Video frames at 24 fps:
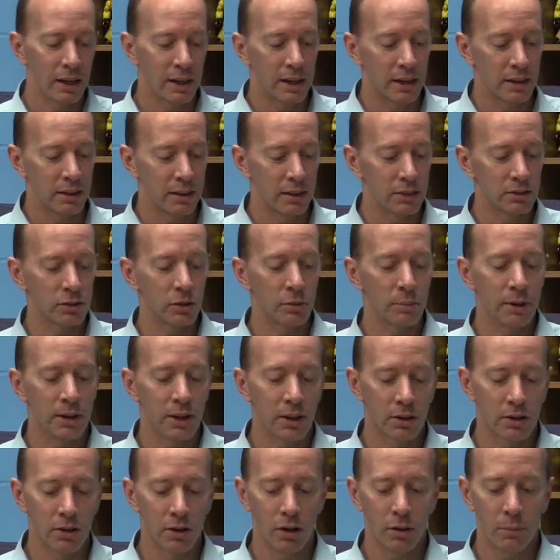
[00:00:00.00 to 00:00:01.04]
and this will be
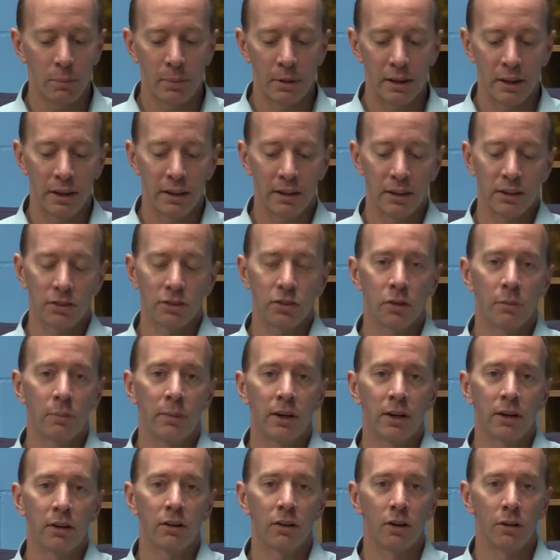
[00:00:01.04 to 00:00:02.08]
a group, and this will
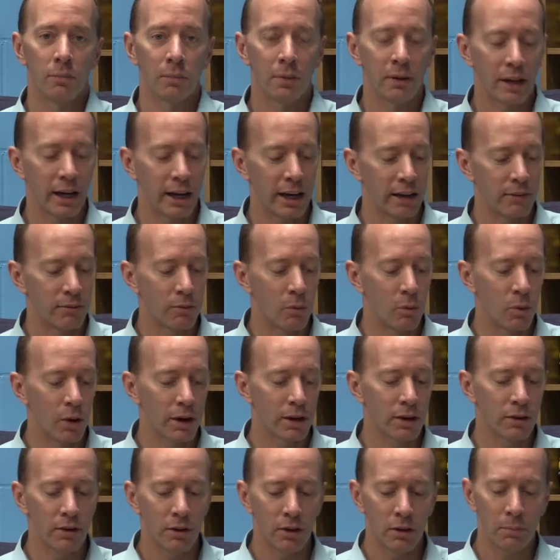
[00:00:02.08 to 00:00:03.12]
be a group. I have
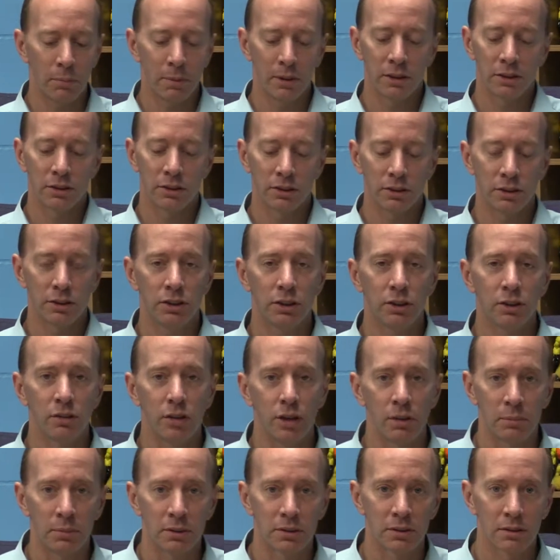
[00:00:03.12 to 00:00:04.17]
one group, two
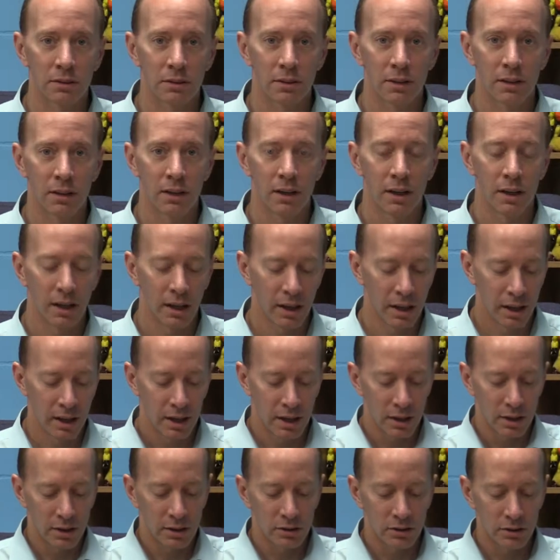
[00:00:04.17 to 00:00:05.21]
groups.
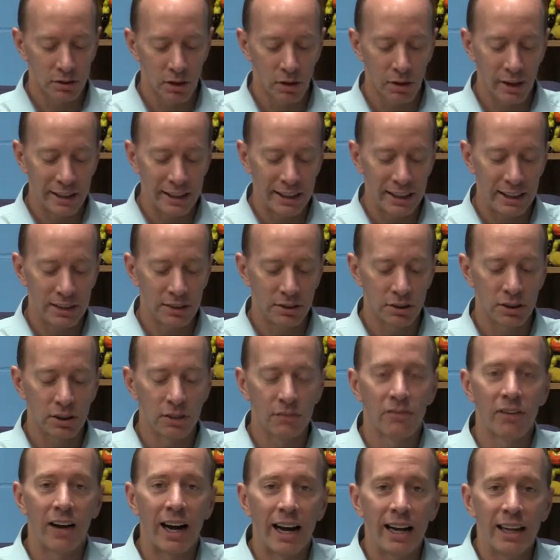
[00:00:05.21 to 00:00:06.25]
So I need to
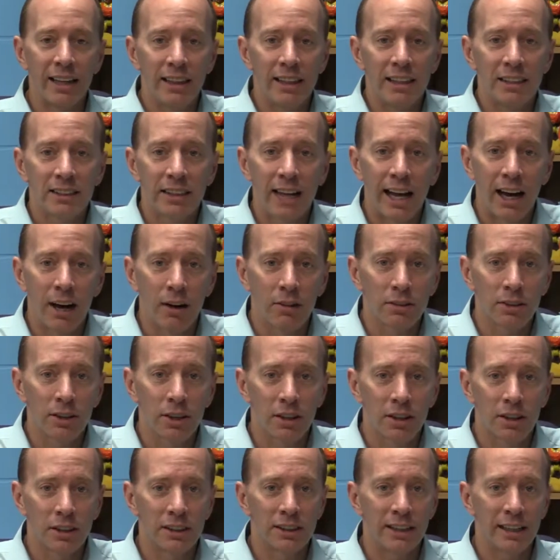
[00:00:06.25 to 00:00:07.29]
divide these
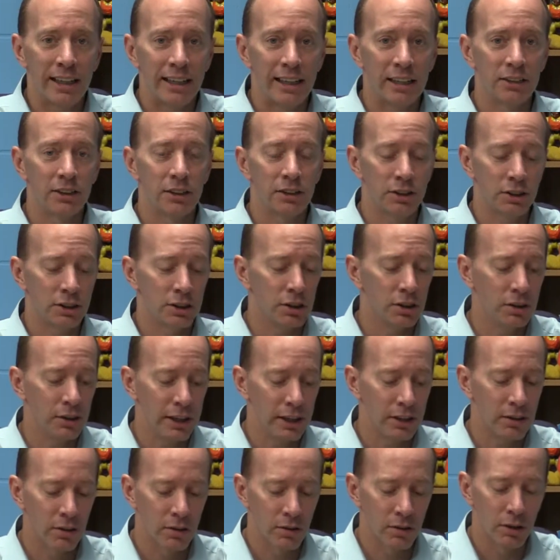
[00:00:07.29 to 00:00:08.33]
counters into two
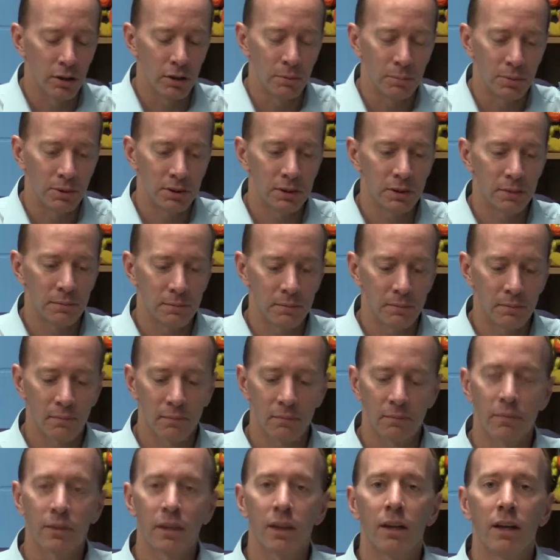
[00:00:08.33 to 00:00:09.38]
equal groups.
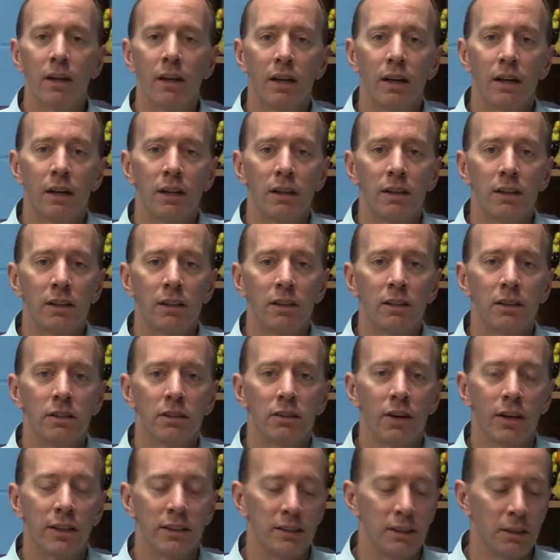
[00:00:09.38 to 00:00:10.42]

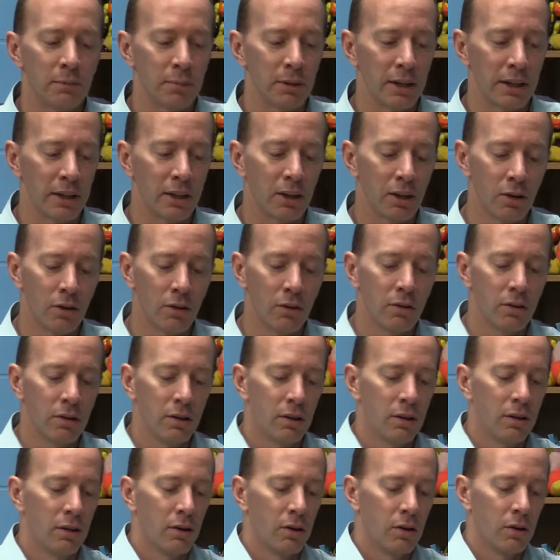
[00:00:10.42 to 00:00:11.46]
So I simply go
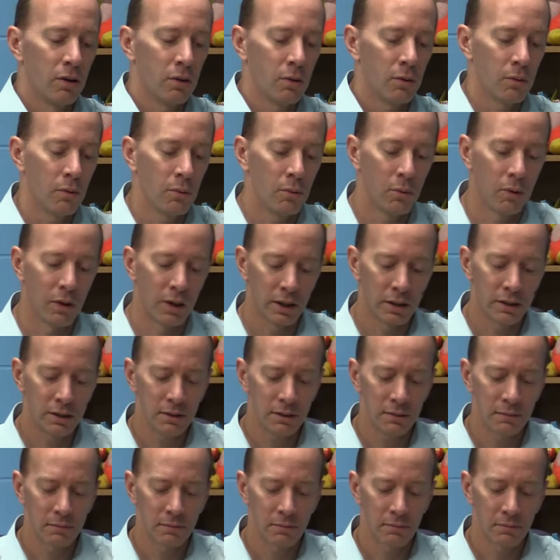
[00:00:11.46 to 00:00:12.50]

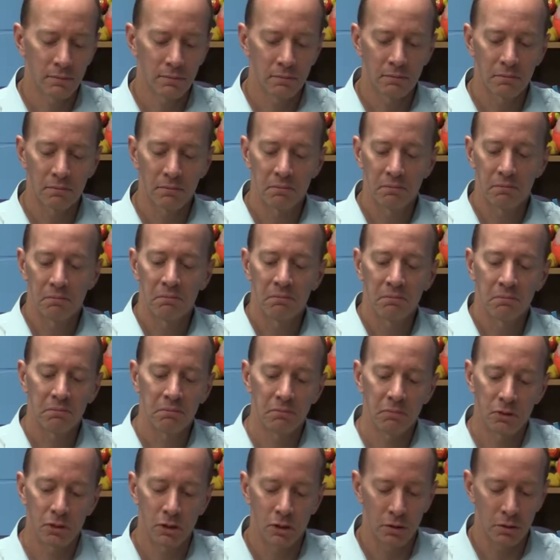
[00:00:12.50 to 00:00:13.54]
one,
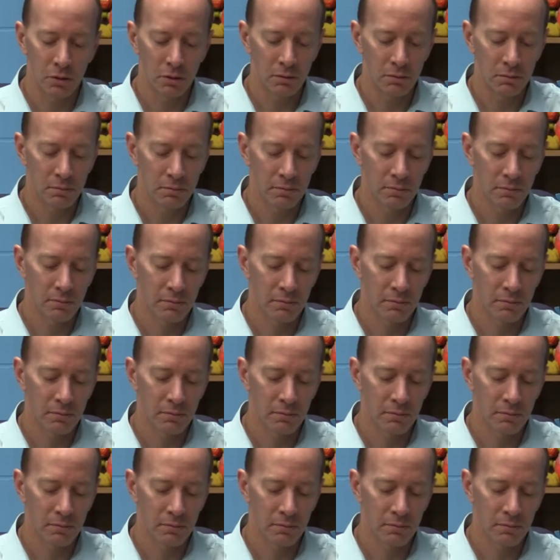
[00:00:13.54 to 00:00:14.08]
two,